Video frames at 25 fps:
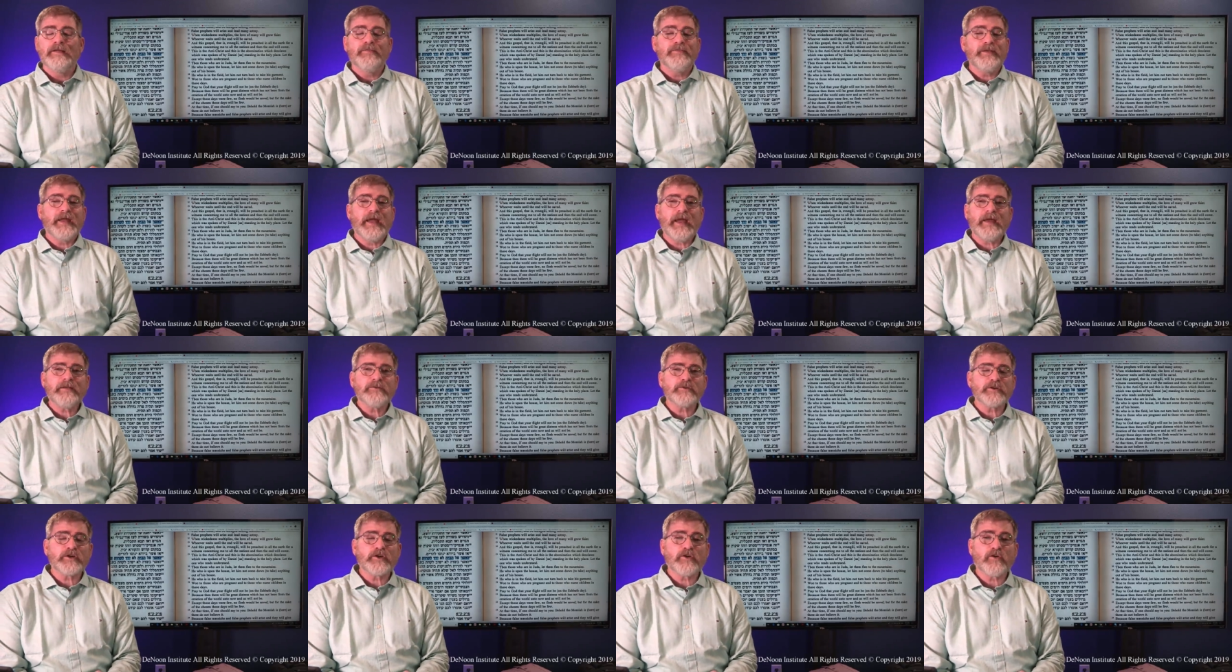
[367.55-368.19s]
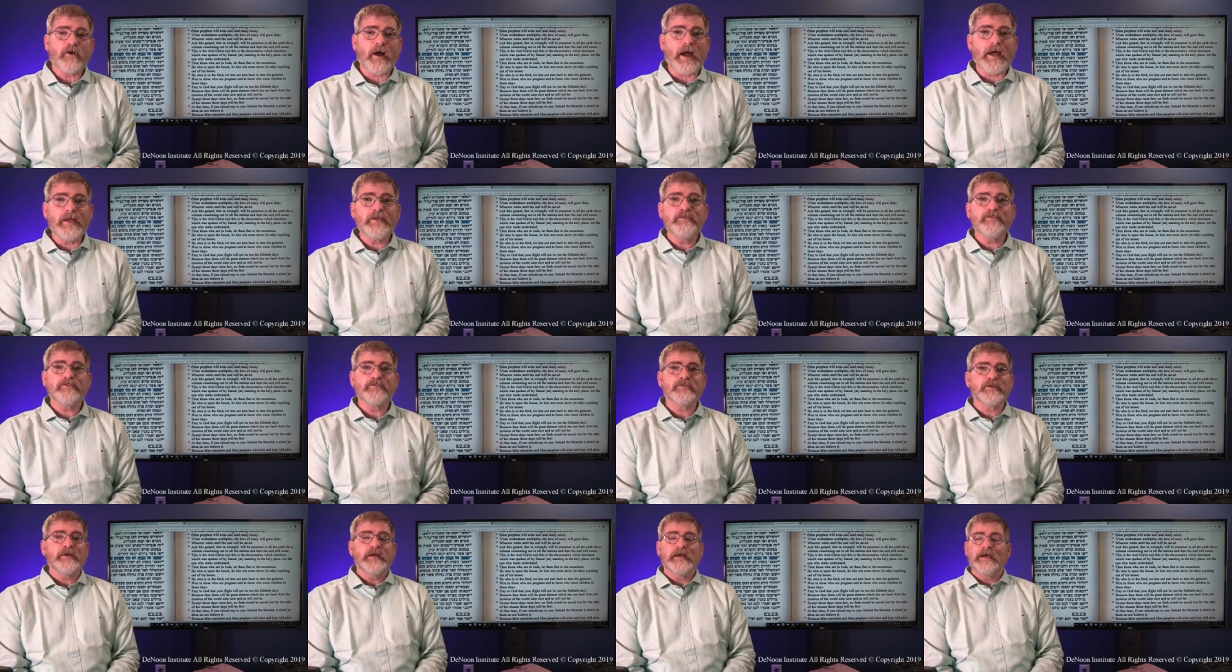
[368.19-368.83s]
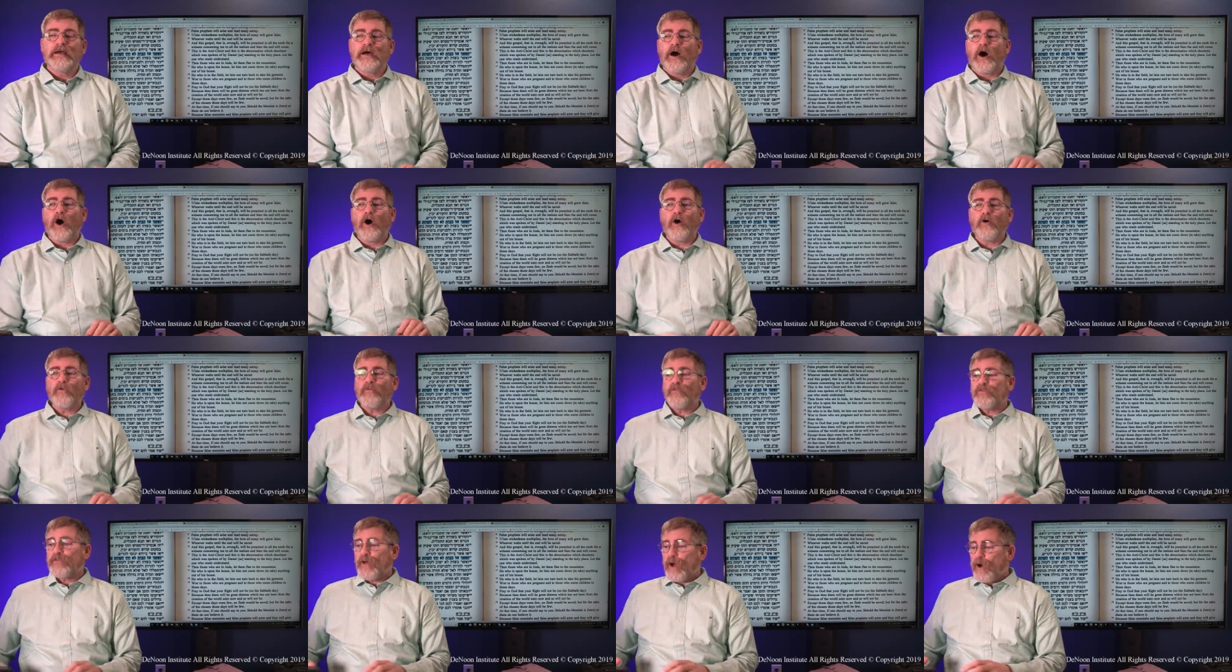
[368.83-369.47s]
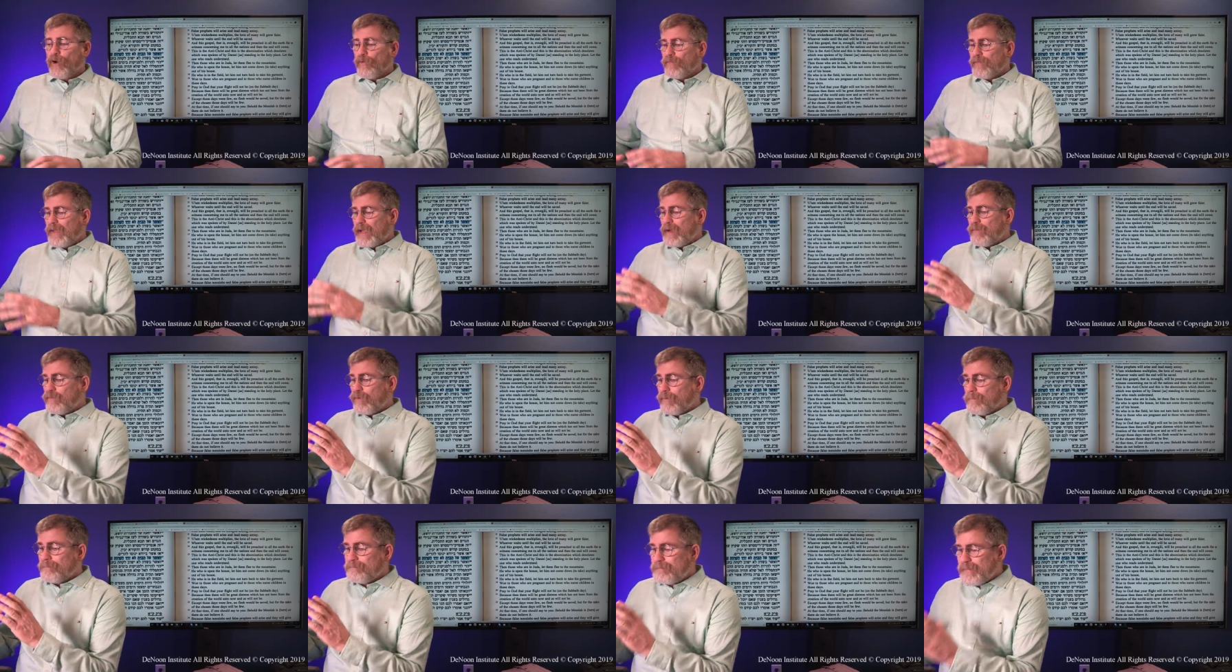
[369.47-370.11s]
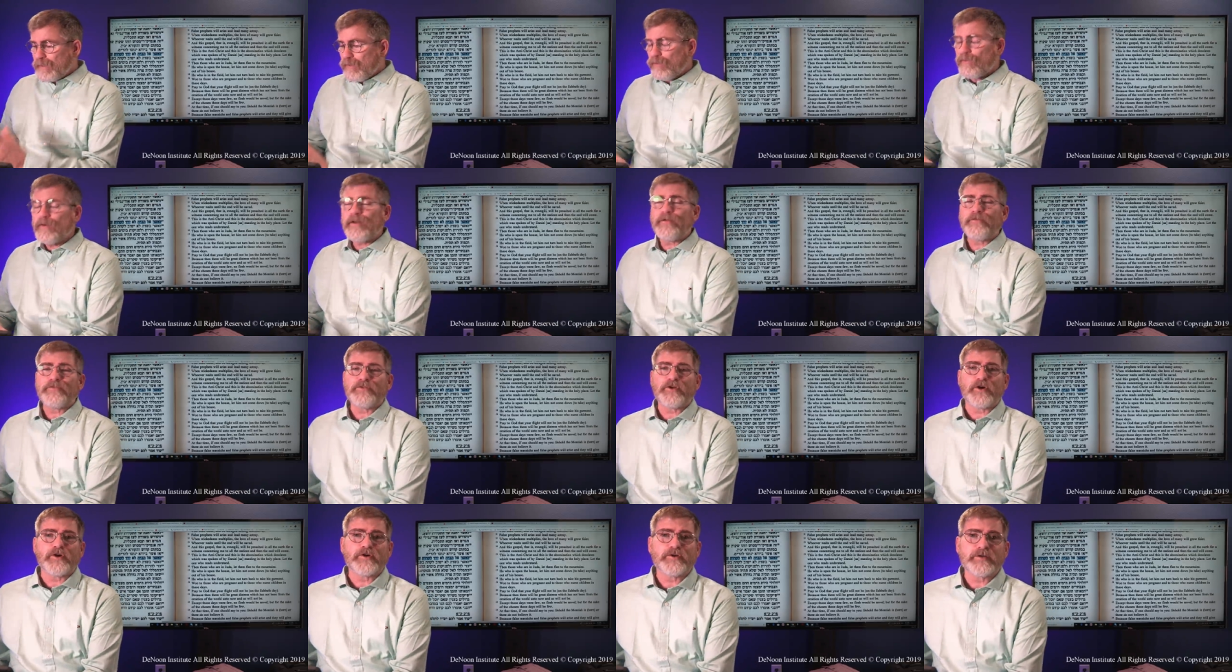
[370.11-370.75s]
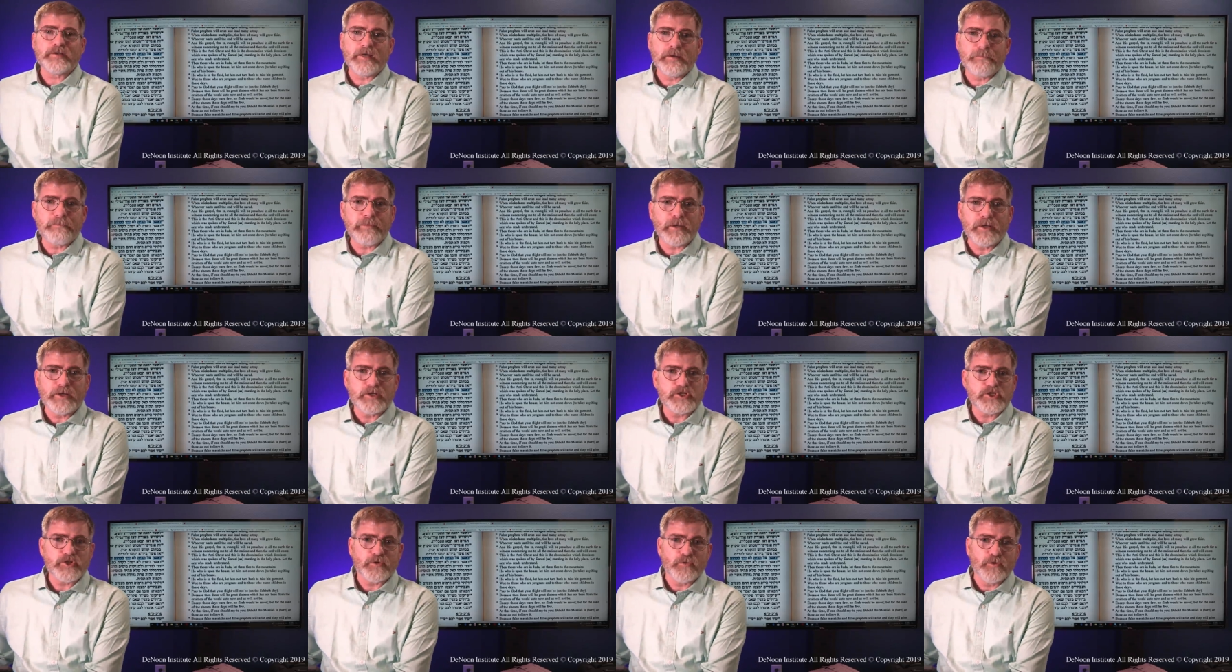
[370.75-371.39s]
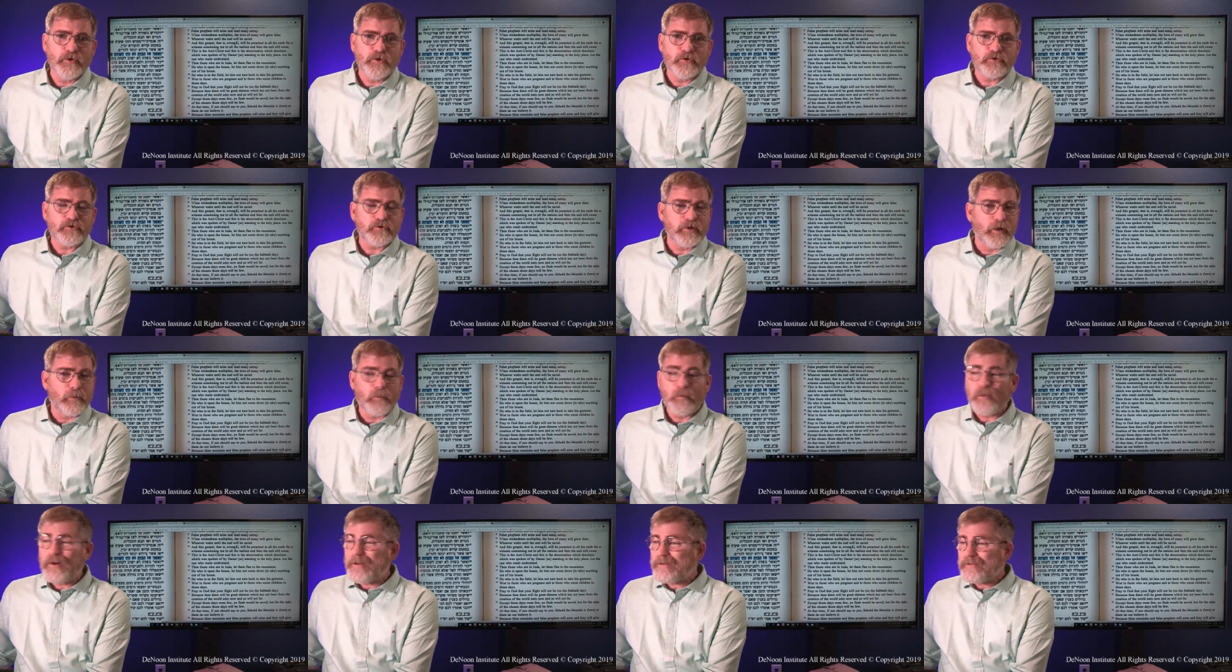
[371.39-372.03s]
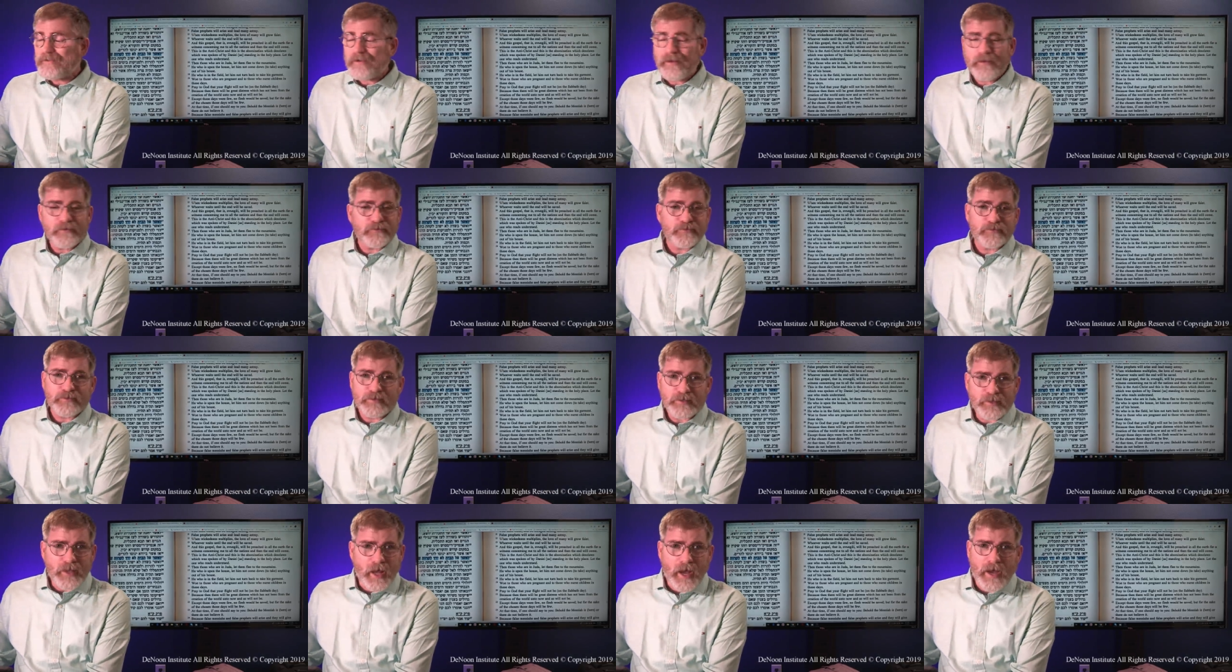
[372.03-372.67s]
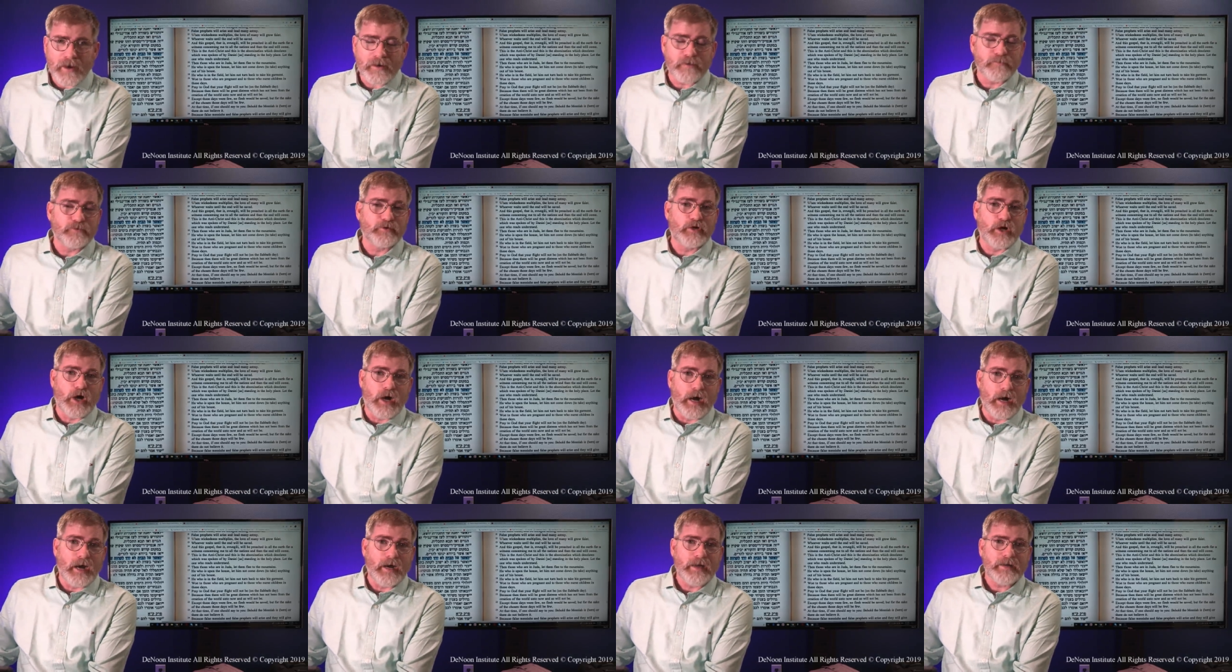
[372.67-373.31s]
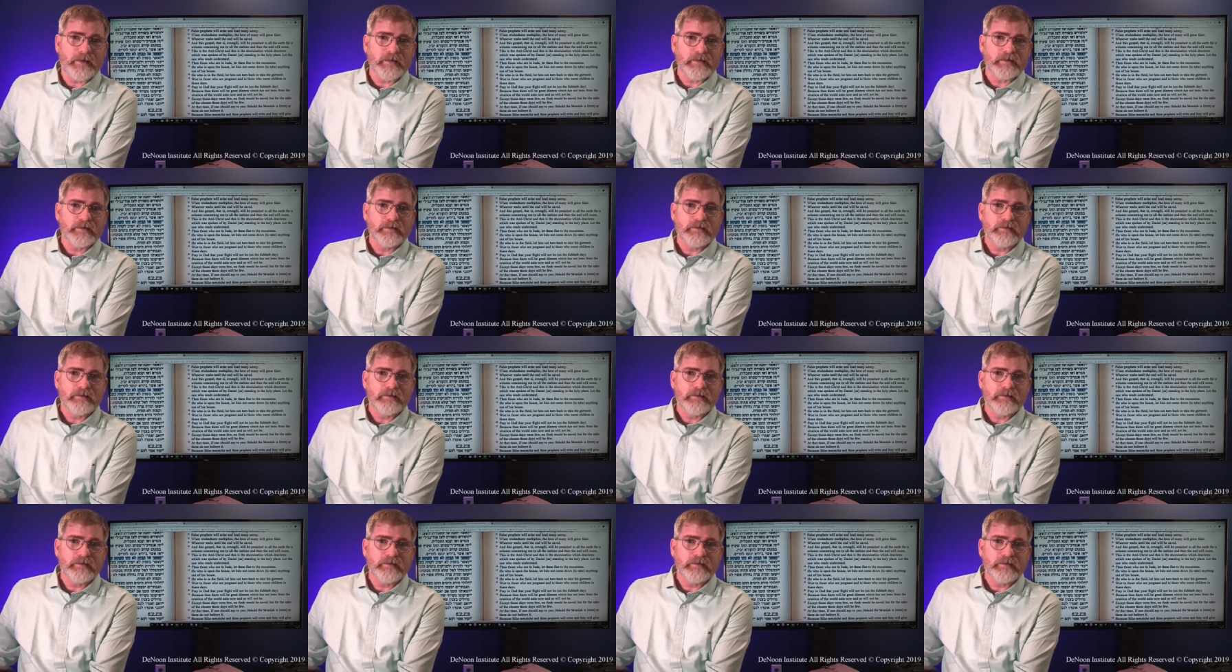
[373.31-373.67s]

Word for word: the Antichrist, although they will build a third temple in Jerusalem, which is not of God,